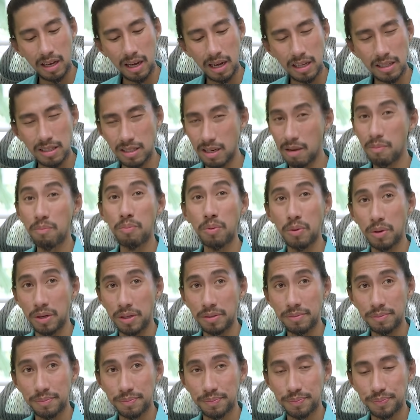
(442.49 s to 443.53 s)
at some
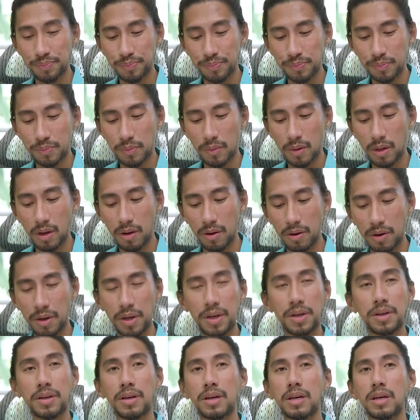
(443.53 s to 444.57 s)
point
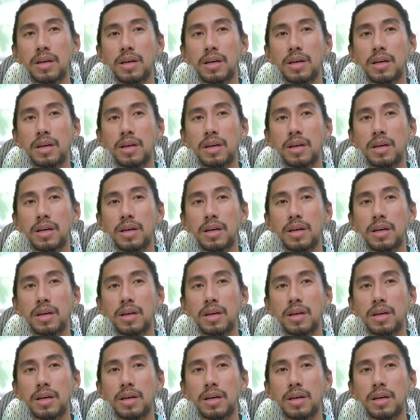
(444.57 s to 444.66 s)
okay